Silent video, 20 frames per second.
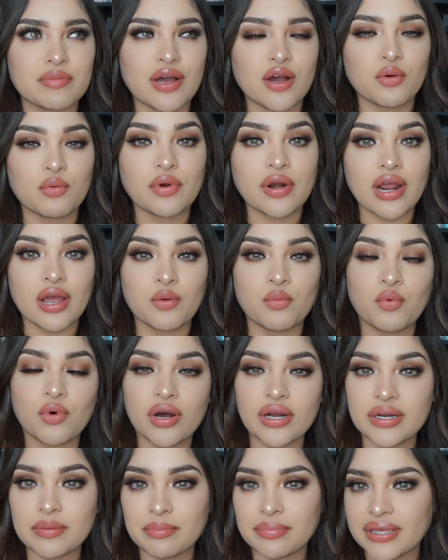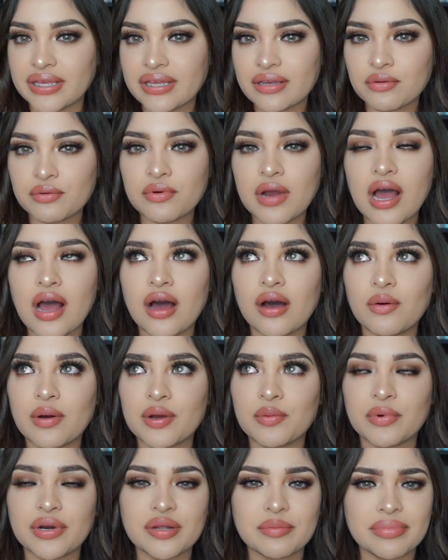about where I want to be and how I
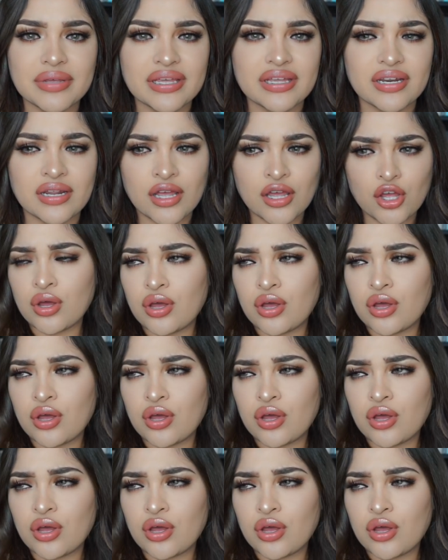want to be and